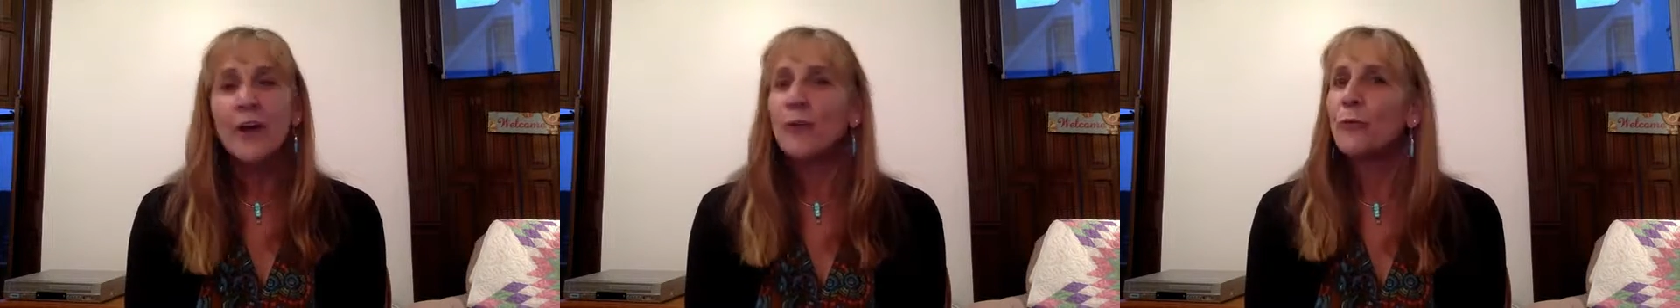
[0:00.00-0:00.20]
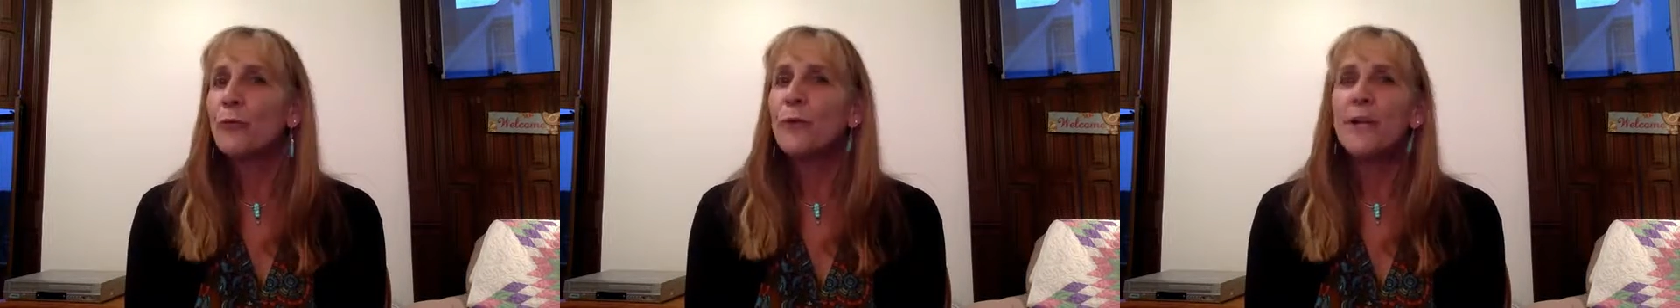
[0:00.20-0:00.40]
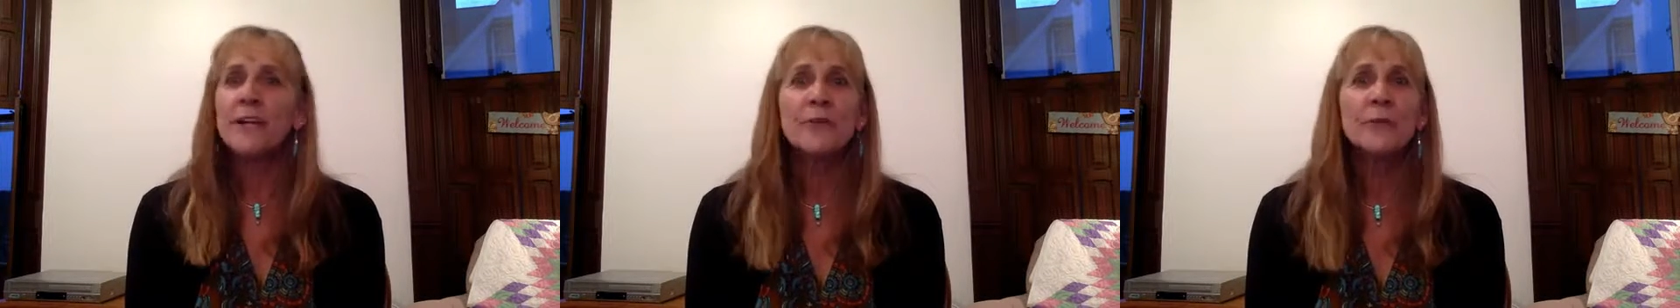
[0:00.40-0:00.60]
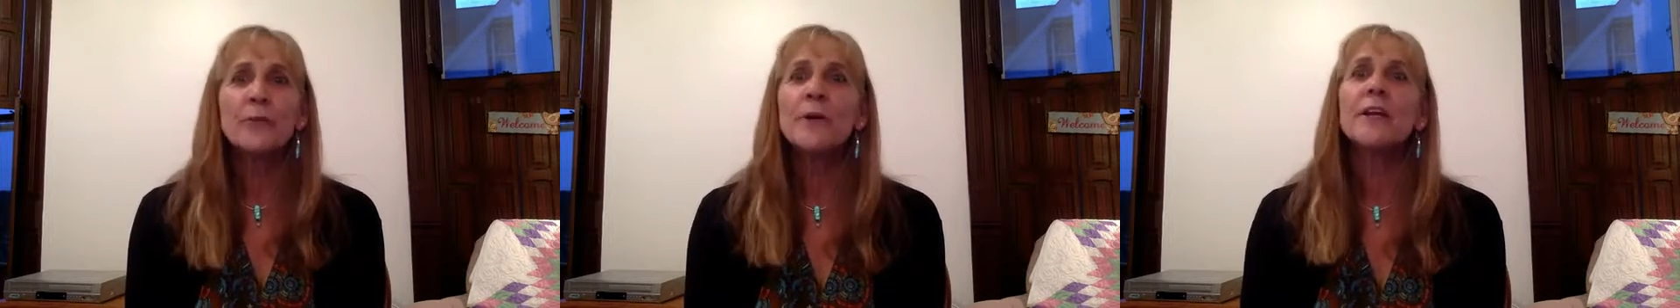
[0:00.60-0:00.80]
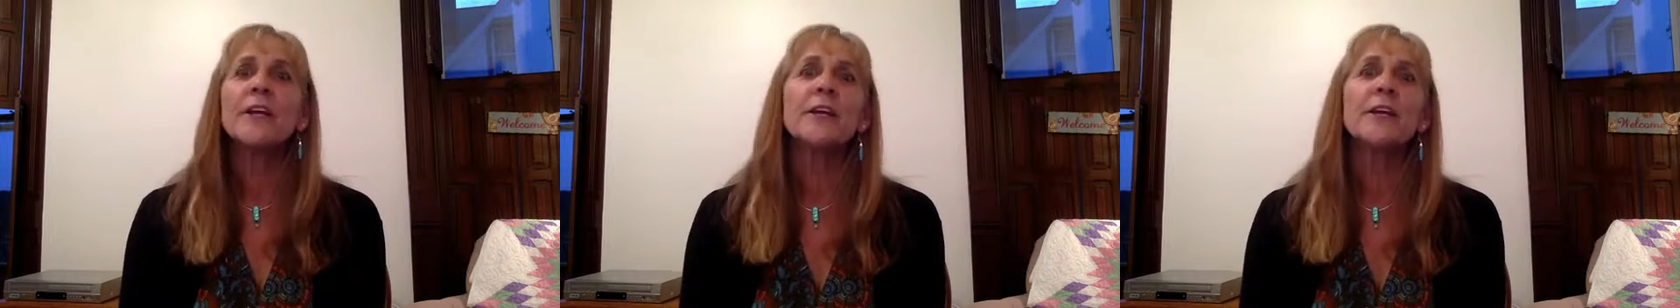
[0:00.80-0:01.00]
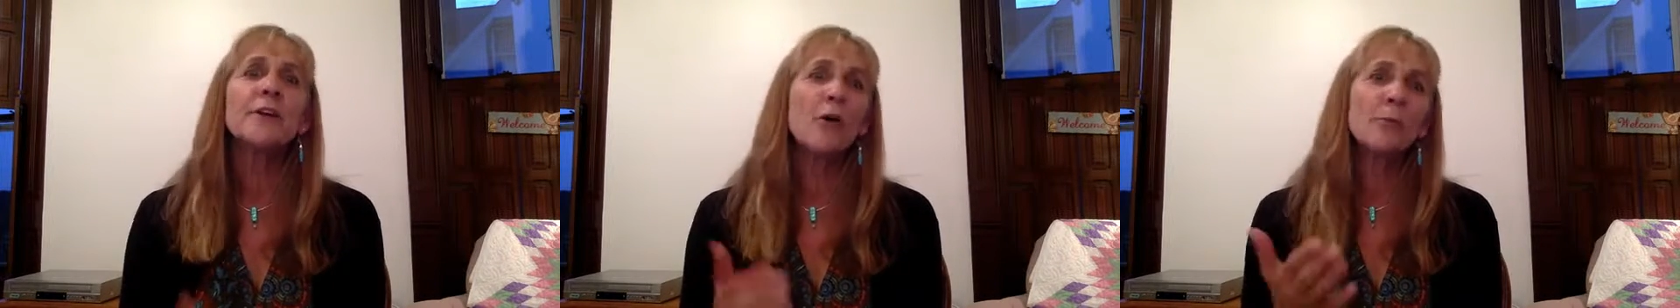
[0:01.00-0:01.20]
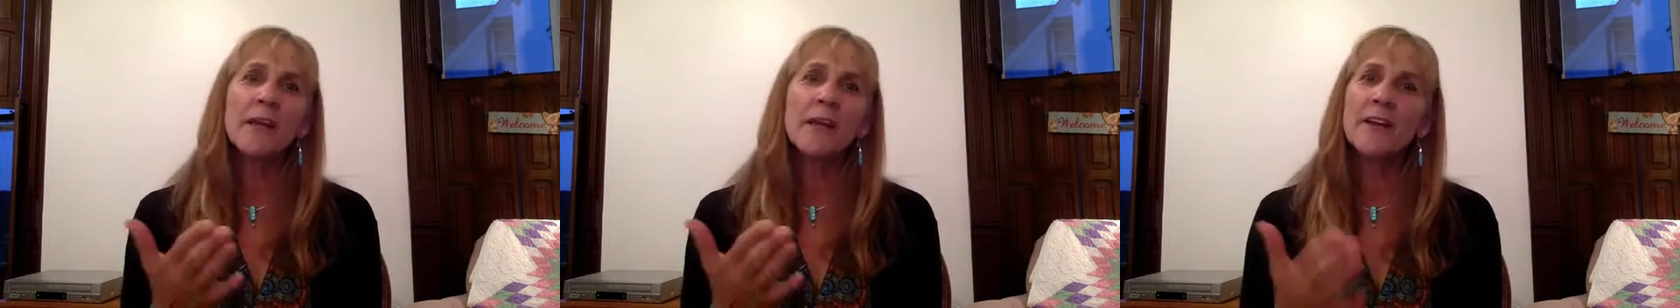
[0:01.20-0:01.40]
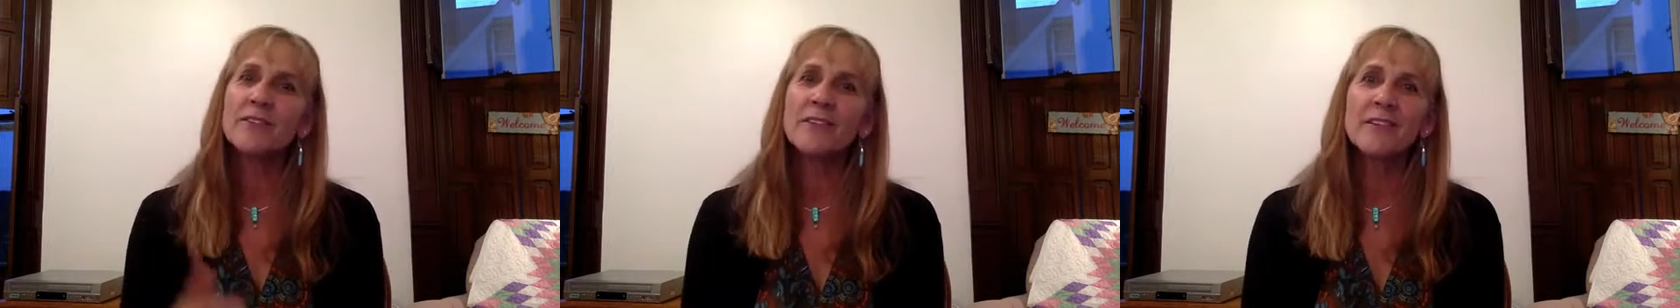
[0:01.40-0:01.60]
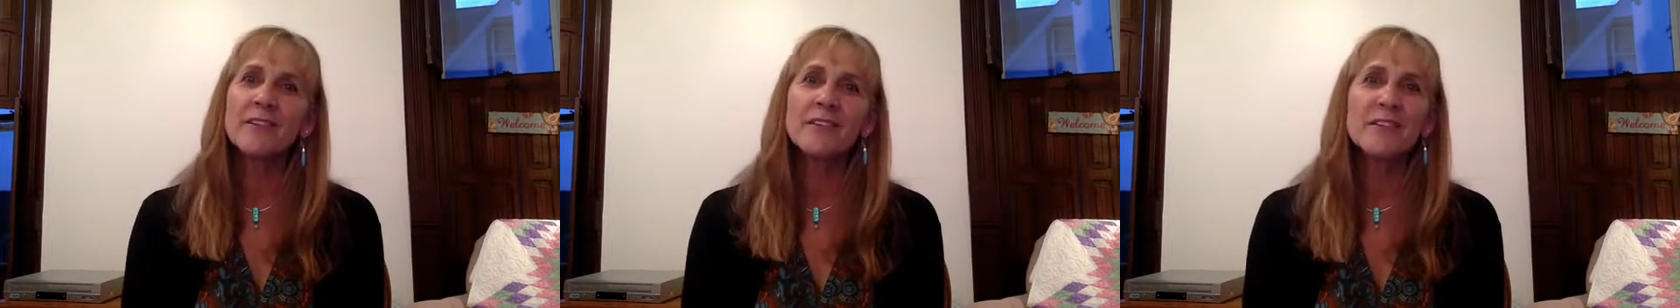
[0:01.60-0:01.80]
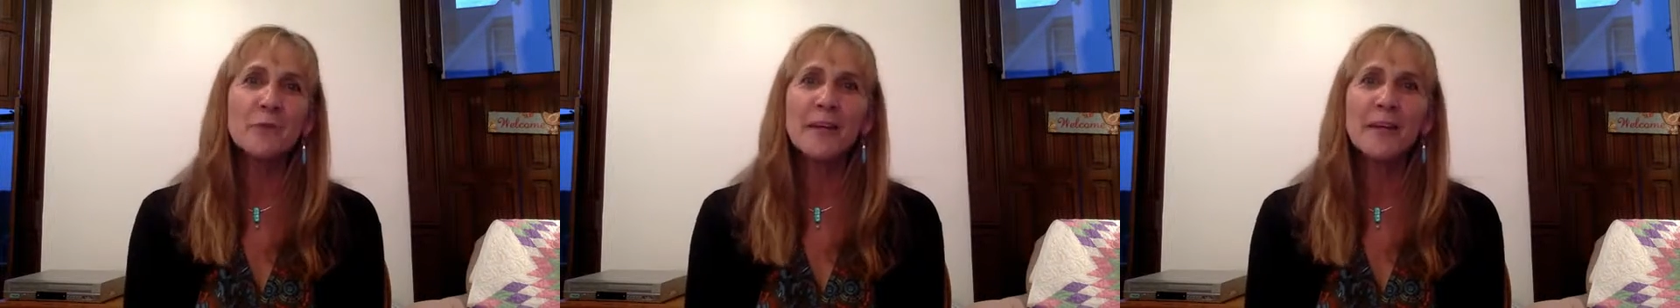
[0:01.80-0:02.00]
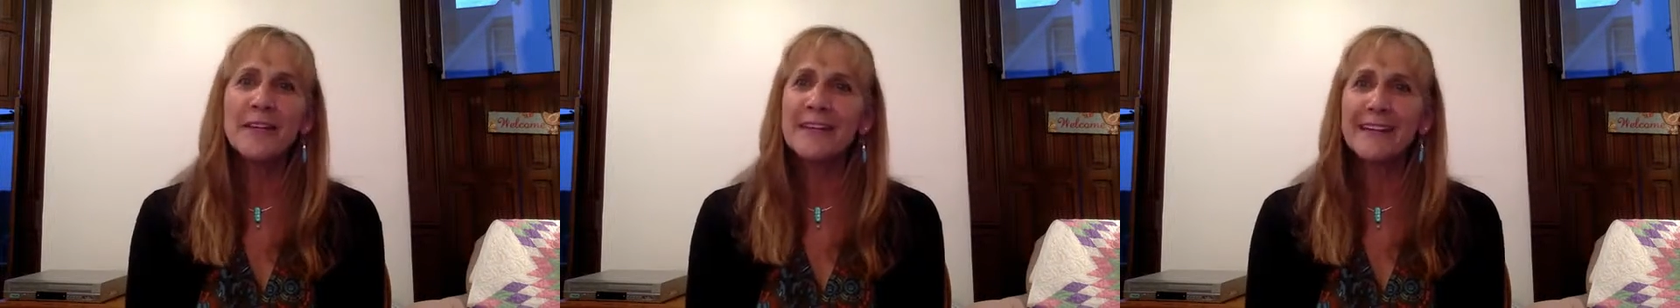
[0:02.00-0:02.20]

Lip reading: we can really go places that we